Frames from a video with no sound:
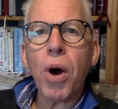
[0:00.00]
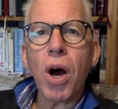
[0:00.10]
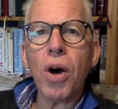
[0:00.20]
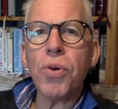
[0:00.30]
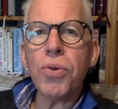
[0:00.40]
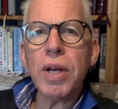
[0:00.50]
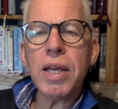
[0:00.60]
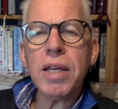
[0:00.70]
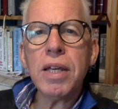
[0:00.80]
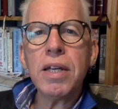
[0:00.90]

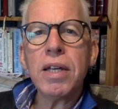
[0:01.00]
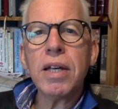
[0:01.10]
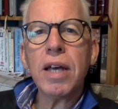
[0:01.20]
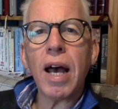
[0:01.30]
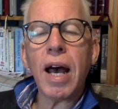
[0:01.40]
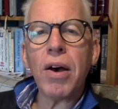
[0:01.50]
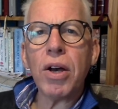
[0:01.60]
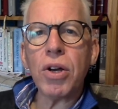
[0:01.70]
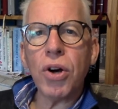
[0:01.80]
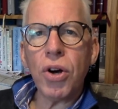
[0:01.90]
holy our
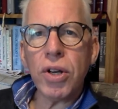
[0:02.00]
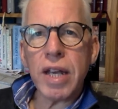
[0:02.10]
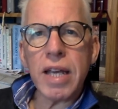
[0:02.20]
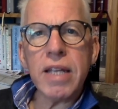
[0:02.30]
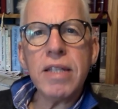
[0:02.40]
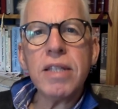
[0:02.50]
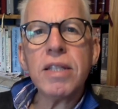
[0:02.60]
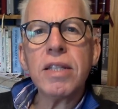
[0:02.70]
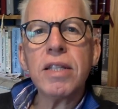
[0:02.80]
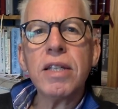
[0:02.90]
God
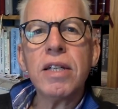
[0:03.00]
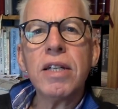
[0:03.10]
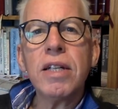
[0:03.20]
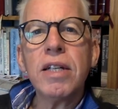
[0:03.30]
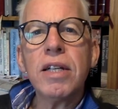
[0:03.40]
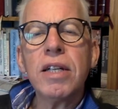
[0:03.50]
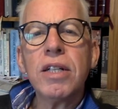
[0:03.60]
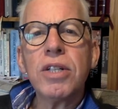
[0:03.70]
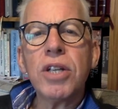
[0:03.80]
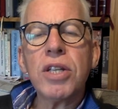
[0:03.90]
is,
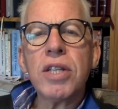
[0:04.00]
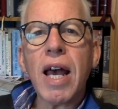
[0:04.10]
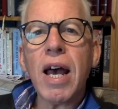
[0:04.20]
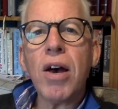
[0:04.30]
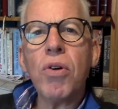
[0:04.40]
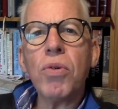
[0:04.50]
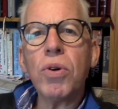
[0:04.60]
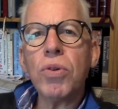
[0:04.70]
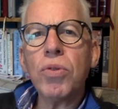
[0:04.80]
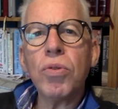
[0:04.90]
just how
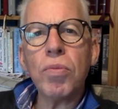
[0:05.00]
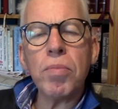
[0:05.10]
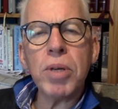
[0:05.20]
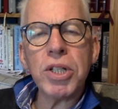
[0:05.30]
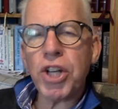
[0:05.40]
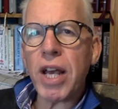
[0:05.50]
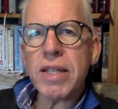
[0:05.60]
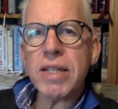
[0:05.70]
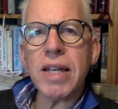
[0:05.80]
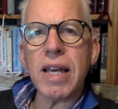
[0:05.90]
all
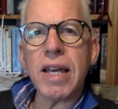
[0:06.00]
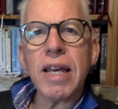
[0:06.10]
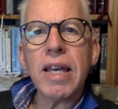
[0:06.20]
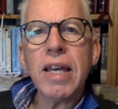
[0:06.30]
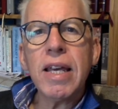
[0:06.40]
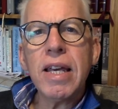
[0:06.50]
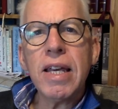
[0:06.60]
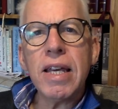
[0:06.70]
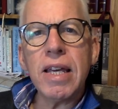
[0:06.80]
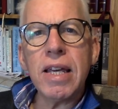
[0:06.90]
majestic
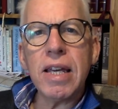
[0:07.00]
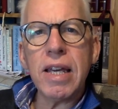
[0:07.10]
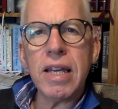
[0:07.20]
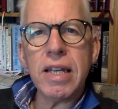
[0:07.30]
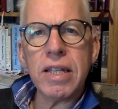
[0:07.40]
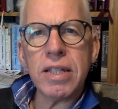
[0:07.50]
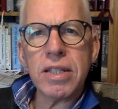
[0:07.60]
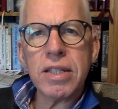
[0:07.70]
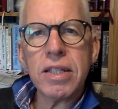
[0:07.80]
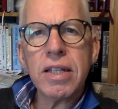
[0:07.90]
he
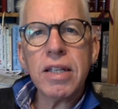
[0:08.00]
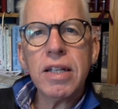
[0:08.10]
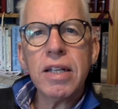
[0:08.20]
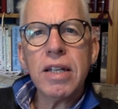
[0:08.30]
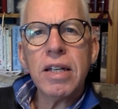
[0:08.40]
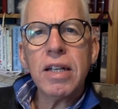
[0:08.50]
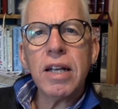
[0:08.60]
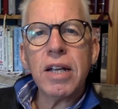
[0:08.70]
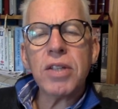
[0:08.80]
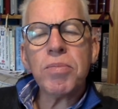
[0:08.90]
is.
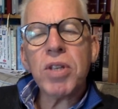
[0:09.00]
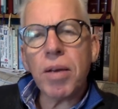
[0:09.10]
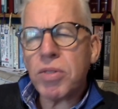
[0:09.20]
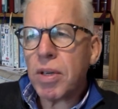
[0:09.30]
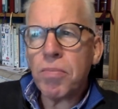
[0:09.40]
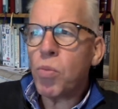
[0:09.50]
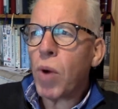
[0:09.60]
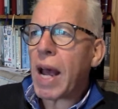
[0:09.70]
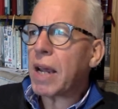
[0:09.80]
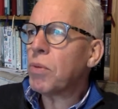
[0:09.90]
Sometimes some
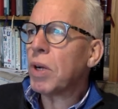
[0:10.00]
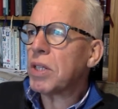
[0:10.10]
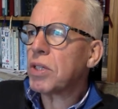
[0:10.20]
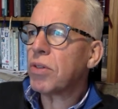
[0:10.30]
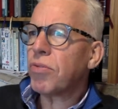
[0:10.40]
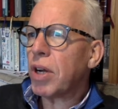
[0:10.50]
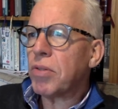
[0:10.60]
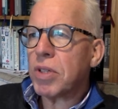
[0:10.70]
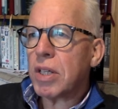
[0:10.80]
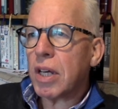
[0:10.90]
wag once
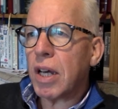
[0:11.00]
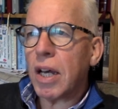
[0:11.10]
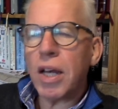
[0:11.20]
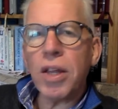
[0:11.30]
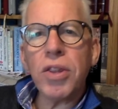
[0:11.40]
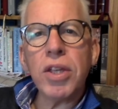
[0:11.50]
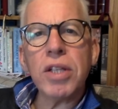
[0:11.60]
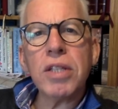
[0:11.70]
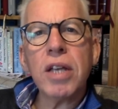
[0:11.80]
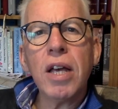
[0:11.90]
wrote
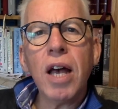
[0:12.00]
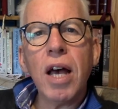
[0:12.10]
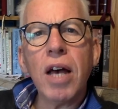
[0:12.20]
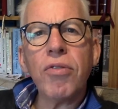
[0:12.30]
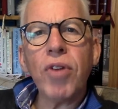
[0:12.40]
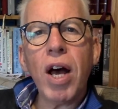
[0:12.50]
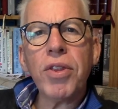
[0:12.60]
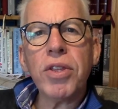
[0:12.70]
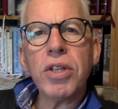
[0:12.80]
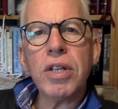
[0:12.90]
that
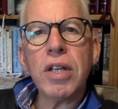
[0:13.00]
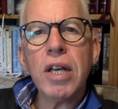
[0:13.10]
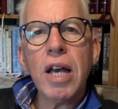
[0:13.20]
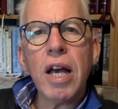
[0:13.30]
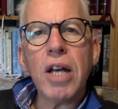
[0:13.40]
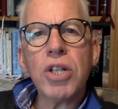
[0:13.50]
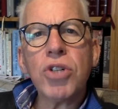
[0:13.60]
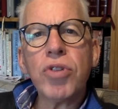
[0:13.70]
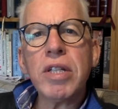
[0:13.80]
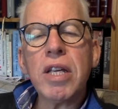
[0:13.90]
rather than
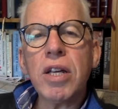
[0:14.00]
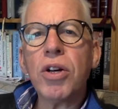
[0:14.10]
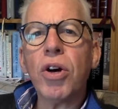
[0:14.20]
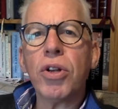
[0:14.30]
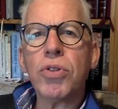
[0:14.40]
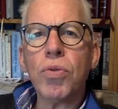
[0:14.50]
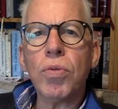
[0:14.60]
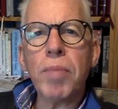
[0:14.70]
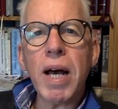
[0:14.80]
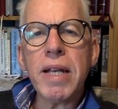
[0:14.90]
treating God as
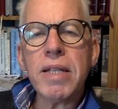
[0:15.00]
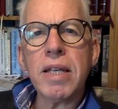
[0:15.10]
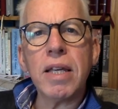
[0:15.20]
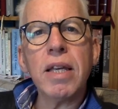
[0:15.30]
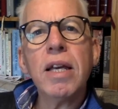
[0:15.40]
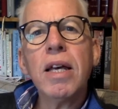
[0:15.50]
almighty,